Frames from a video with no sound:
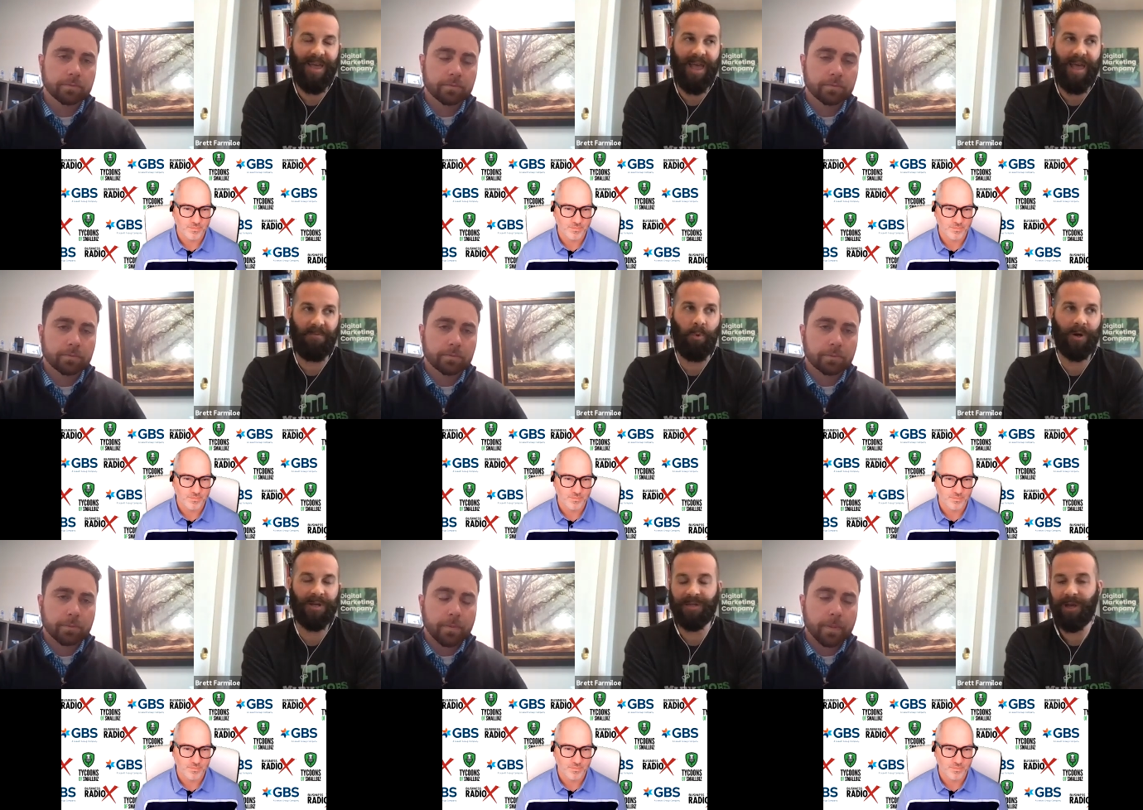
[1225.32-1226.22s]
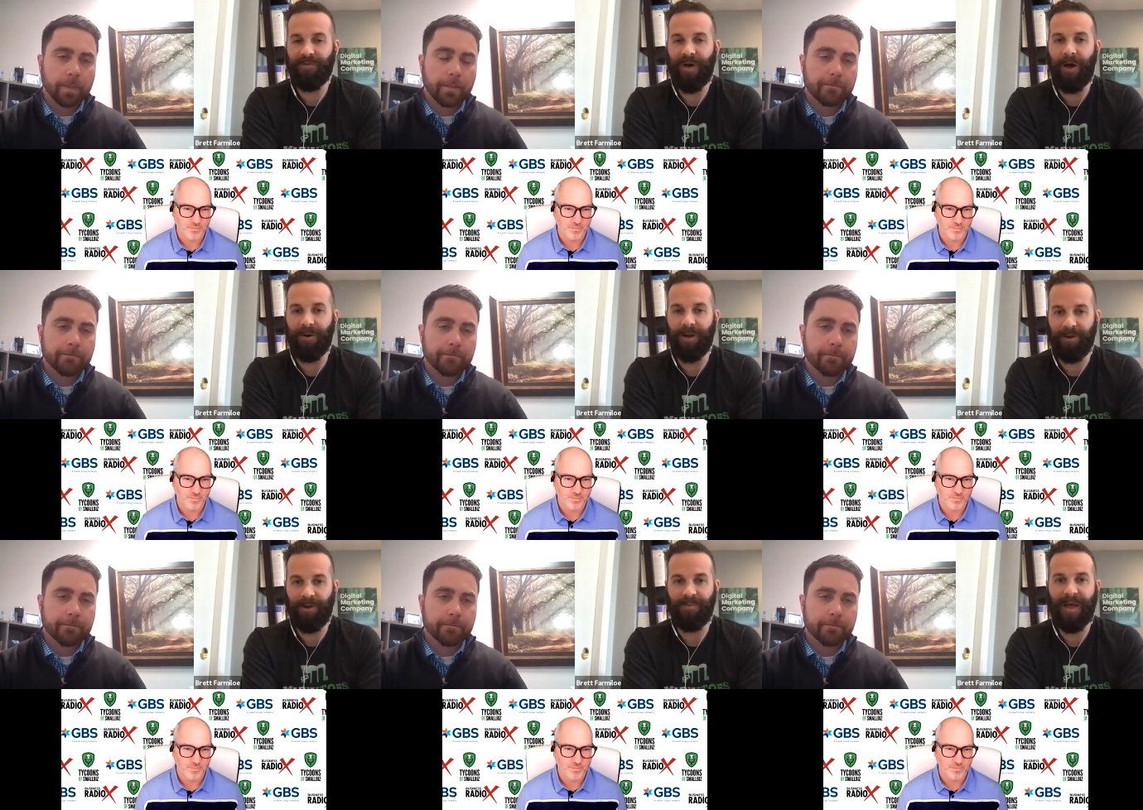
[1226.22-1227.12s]
Speaker 1: it works itself out
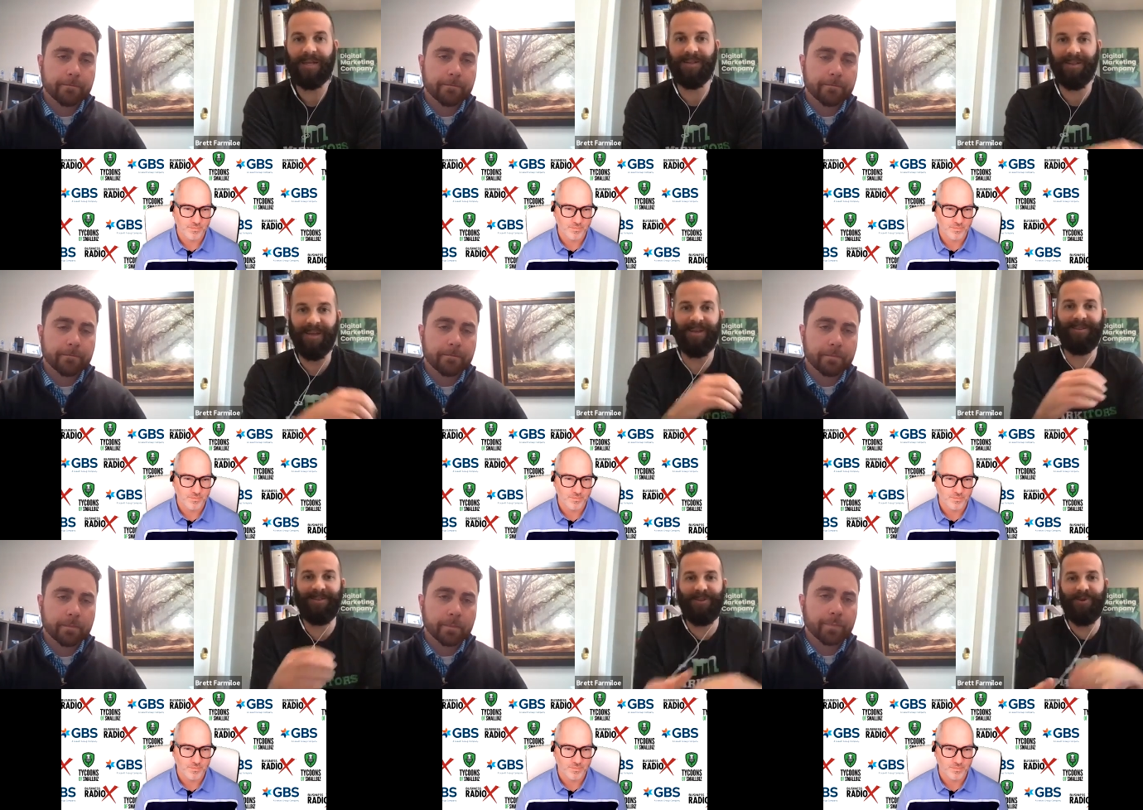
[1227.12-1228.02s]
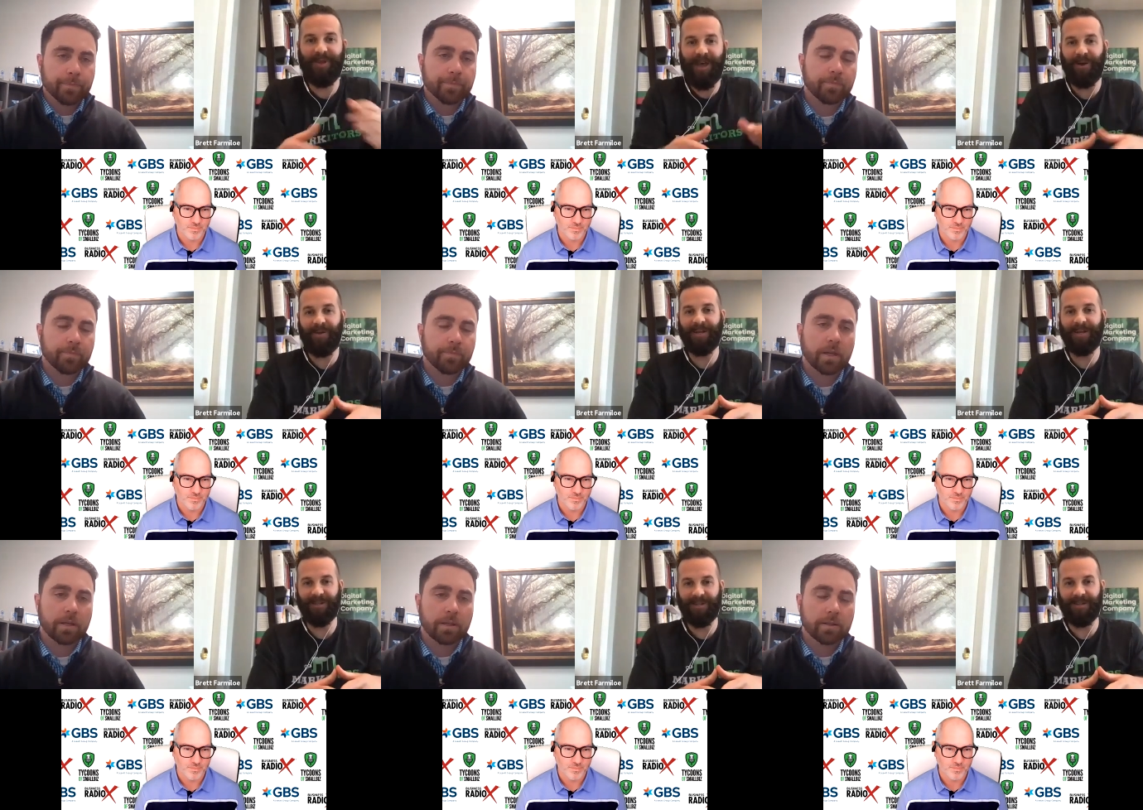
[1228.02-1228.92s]
and you could basically do the
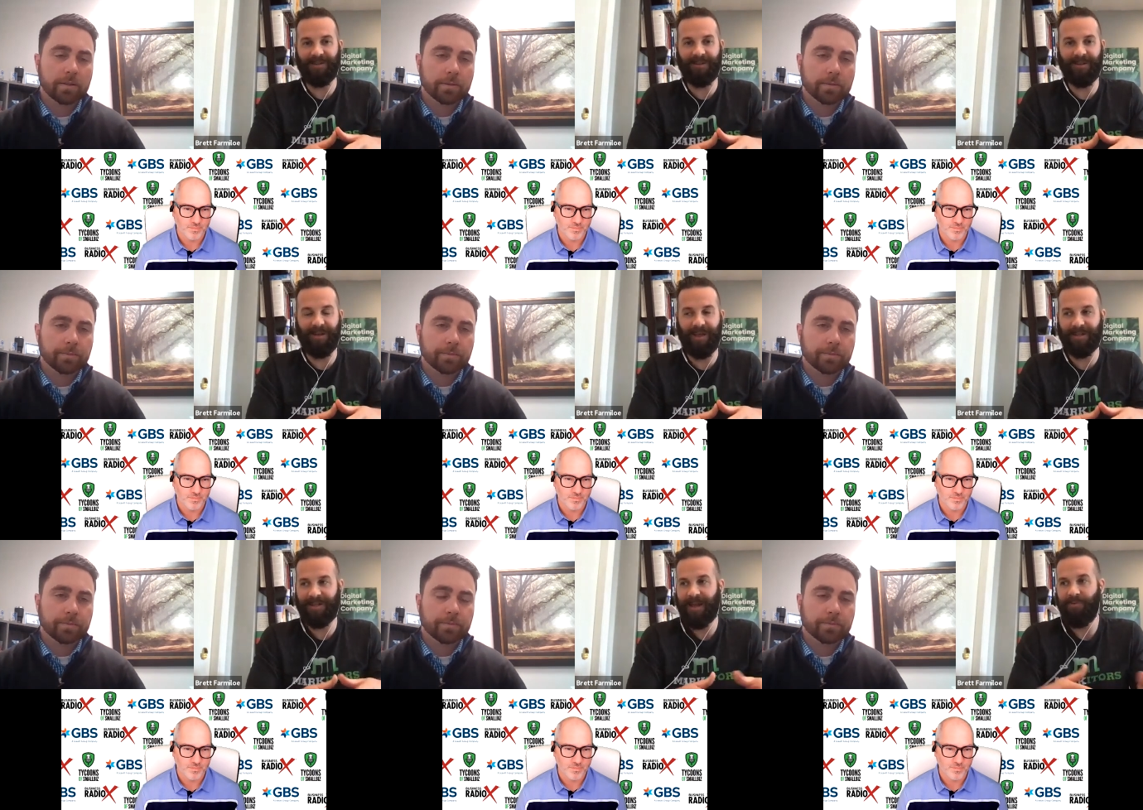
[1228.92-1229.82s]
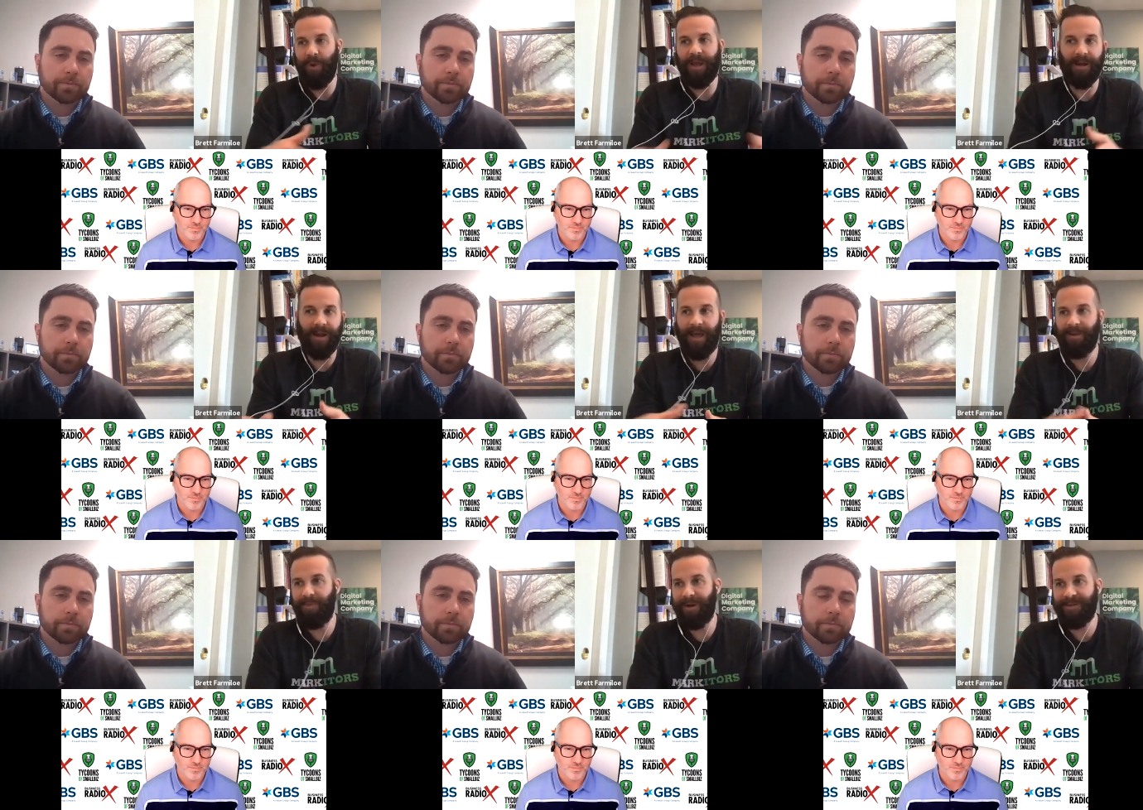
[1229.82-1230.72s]
calculations to, to instead of waiting
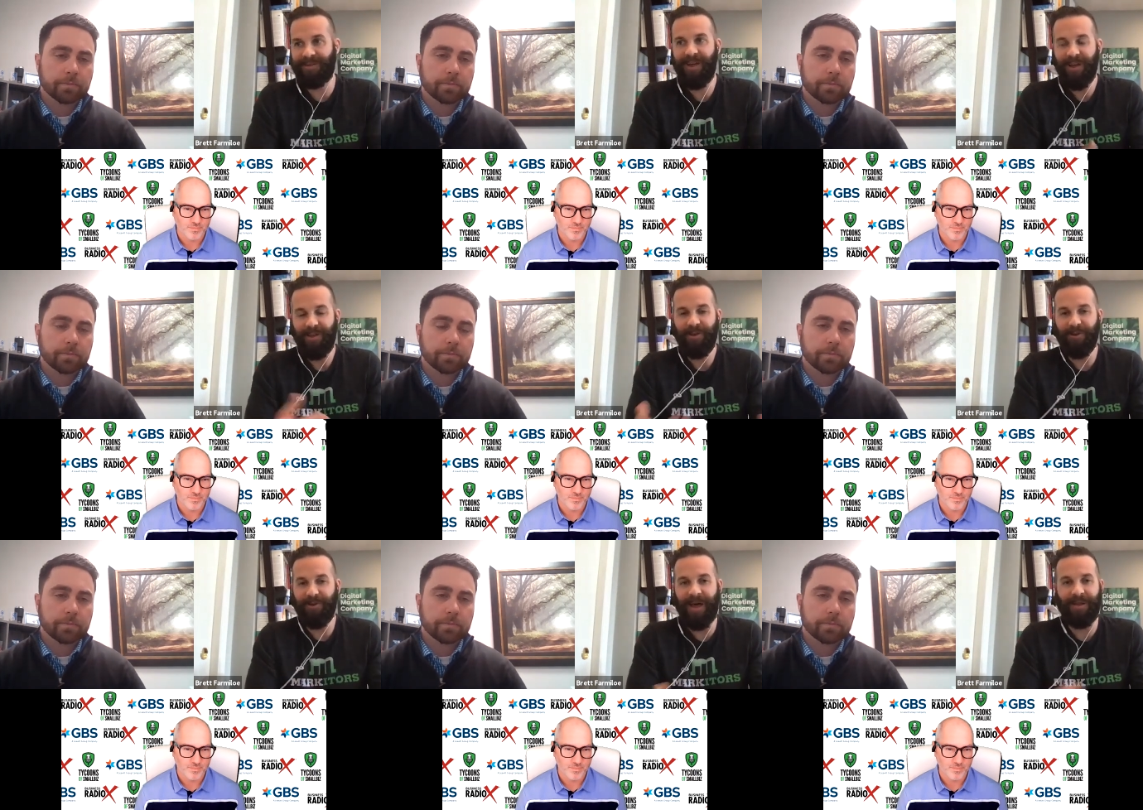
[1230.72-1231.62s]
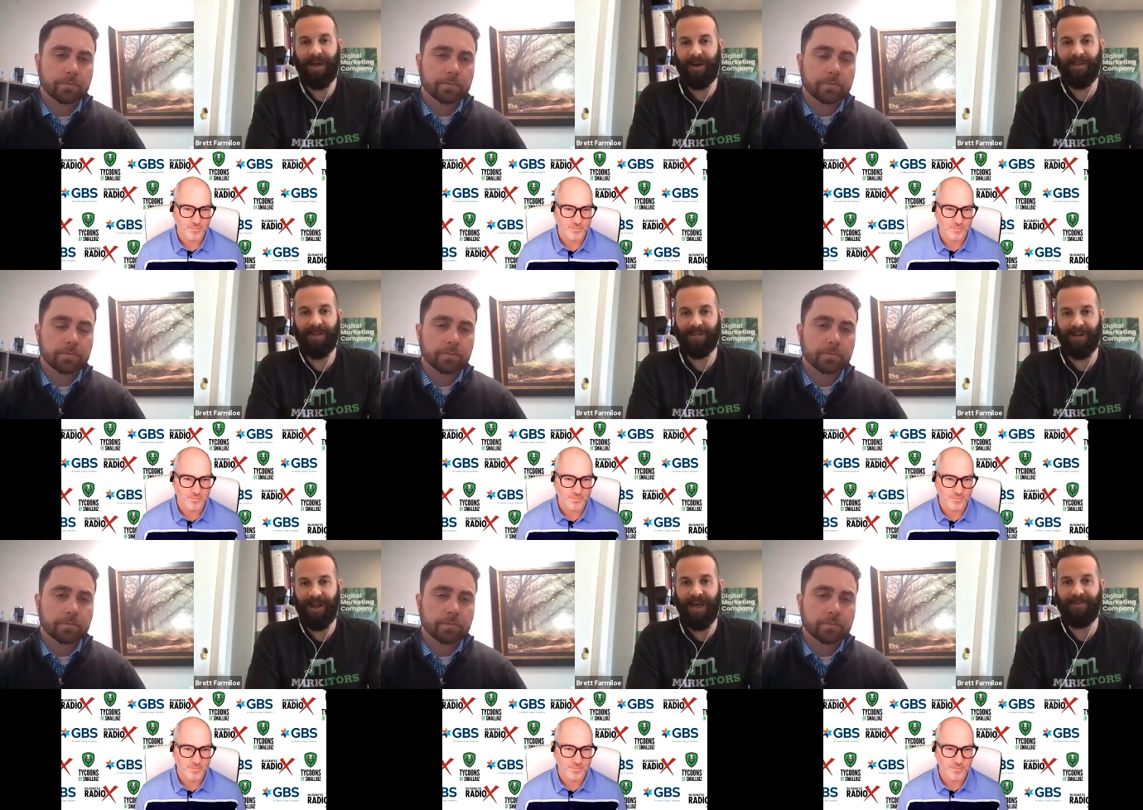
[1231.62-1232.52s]
eight months you could do that
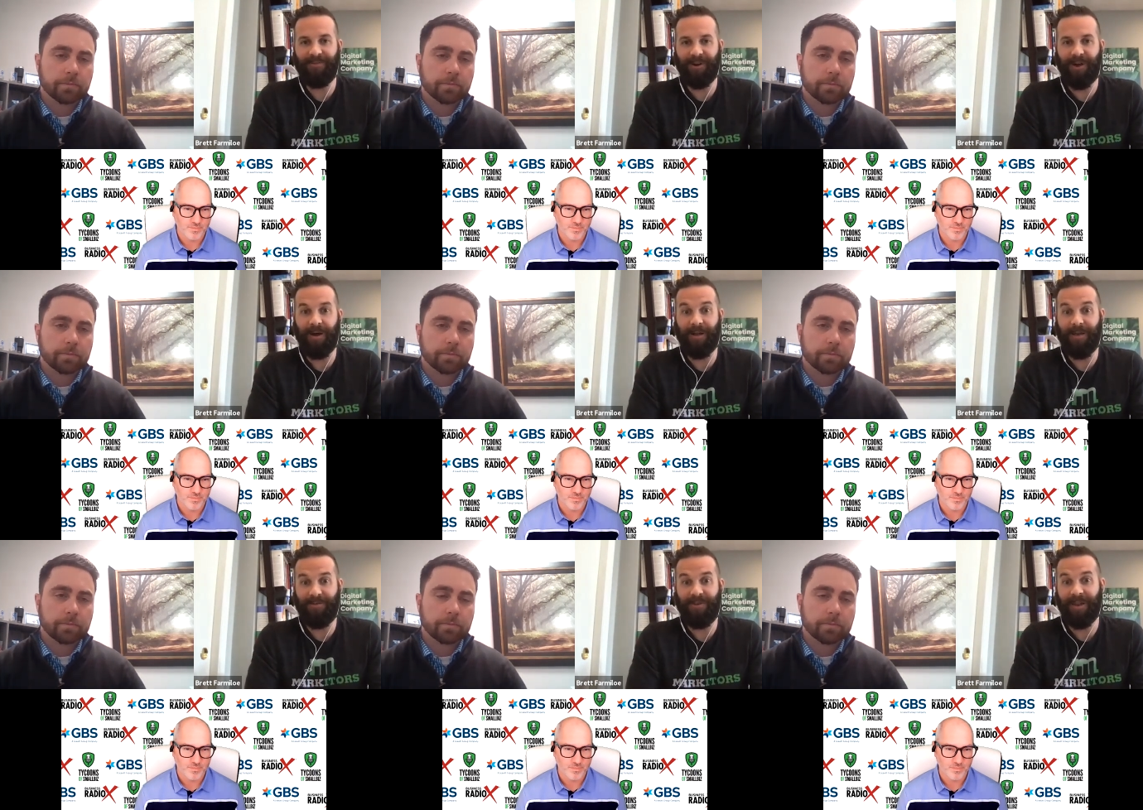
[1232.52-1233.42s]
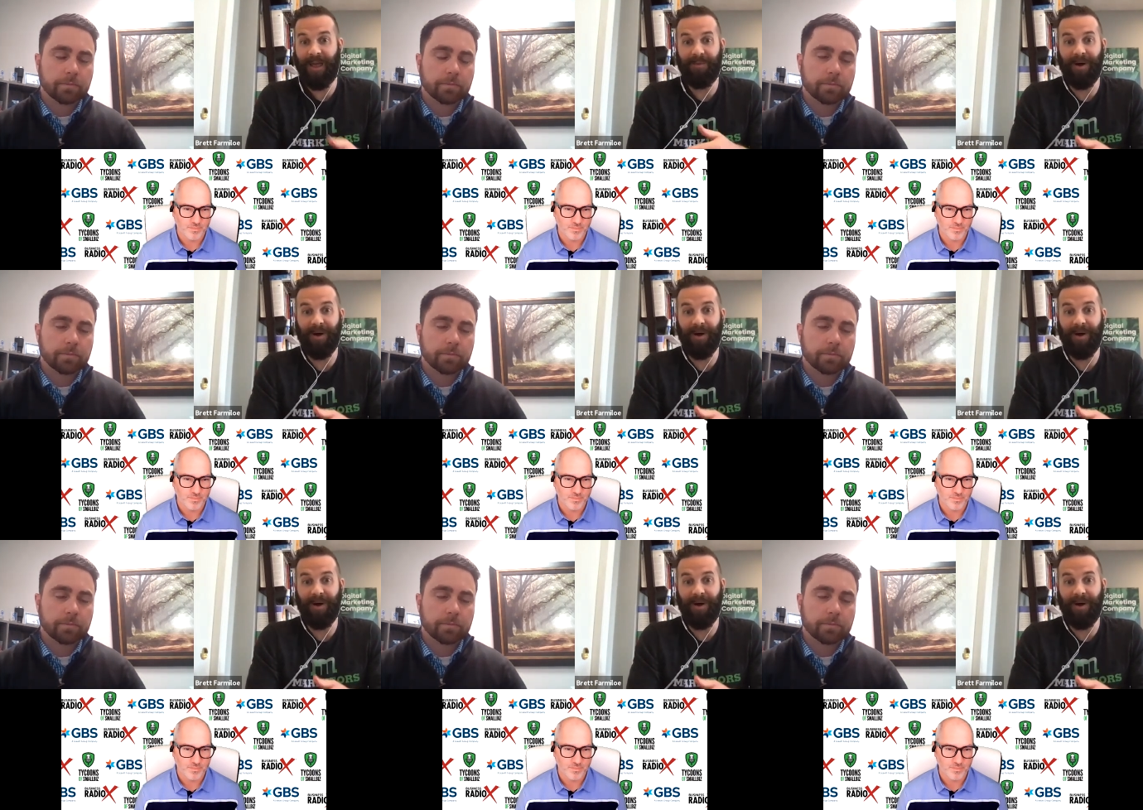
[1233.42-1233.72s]
calculation a day to figure out if in eight